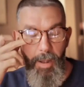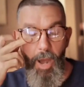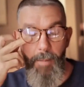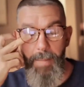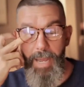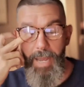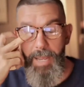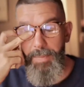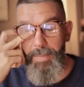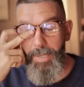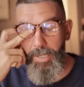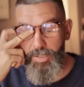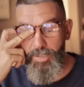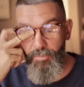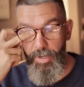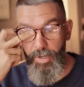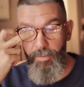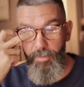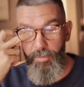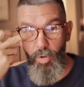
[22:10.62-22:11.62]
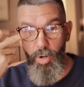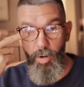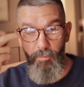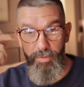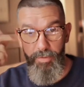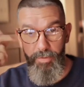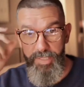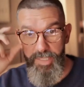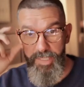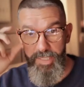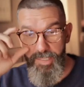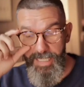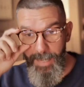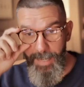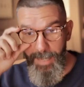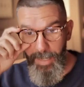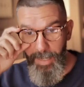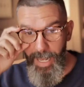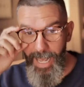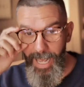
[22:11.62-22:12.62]
I maybe goes 3 or 4 conferences a
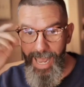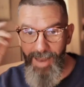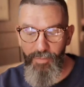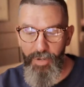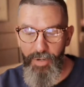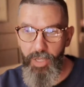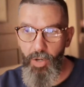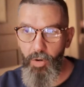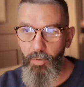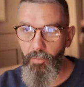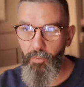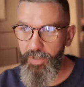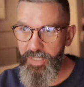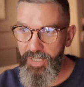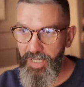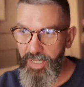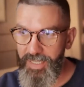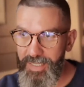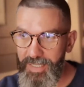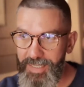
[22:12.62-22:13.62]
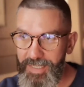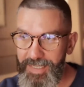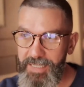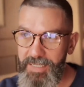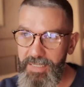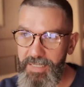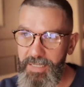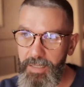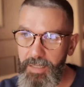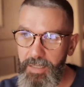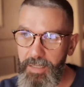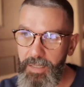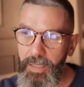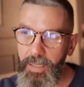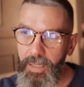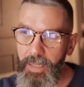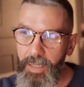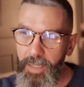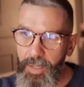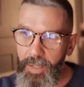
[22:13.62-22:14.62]
year, but at every conference, a consistent
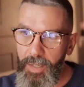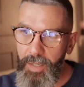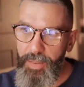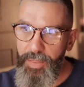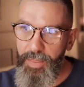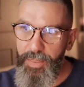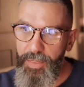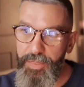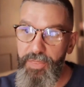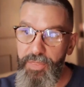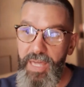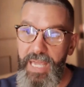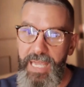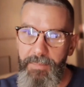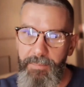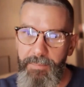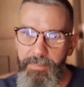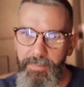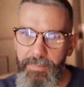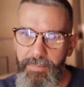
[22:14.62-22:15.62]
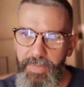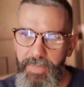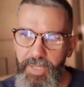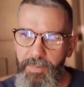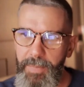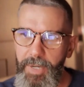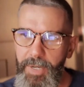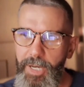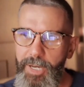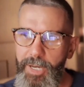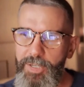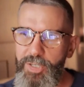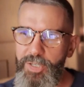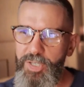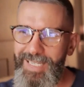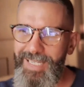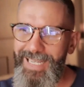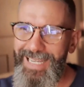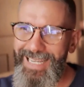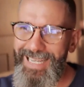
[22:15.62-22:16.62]
theme that
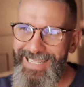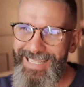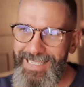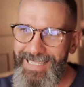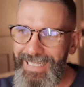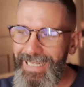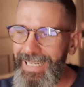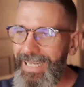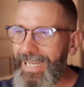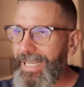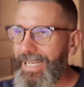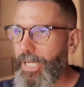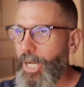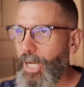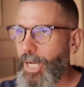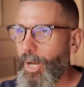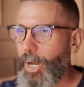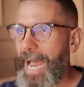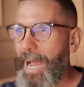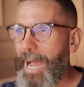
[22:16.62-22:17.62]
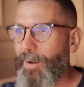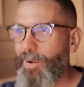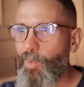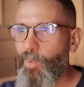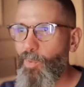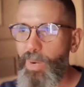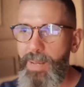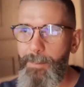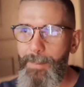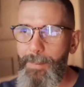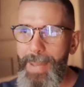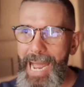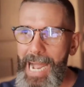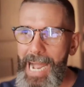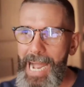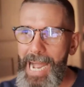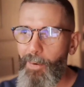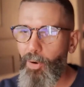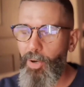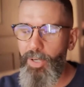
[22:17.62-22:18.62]
emerges is, how can we
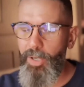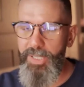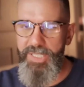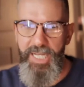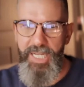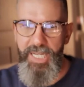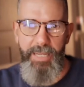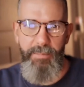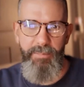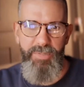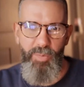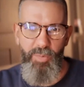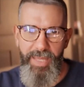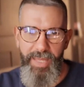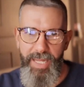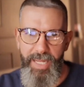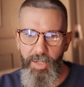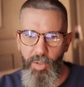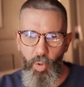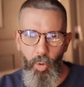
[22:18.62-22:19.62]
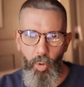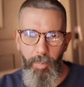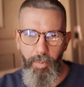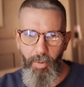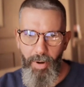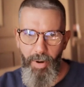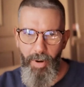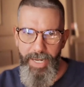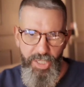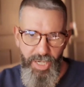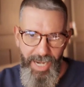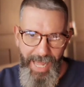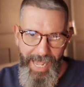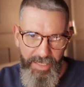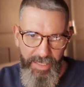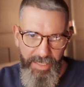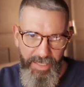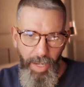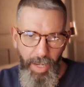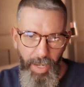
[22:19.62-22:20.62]
empower our teams within corporation
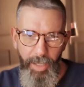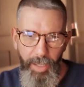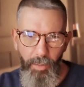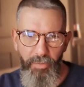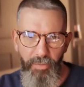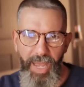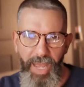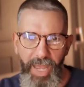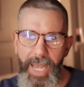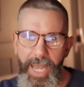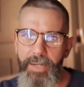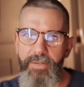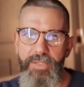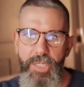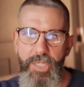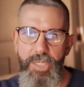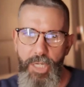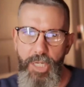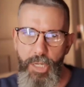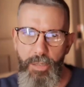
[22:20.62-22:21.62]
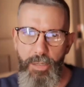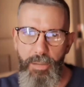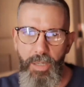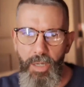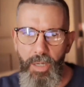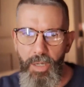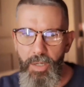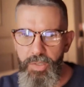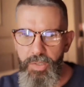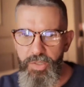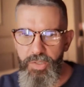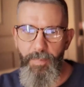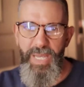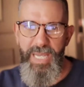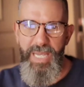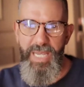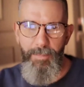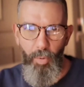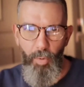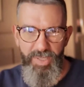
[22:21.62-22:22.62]
X, Y, or Z to sort of
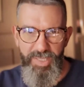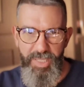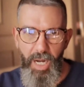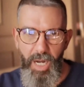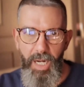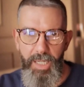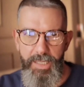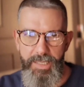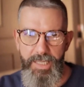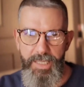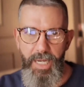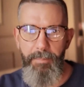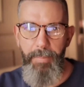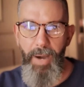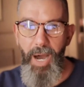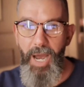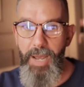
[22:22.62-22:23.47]
be more startup?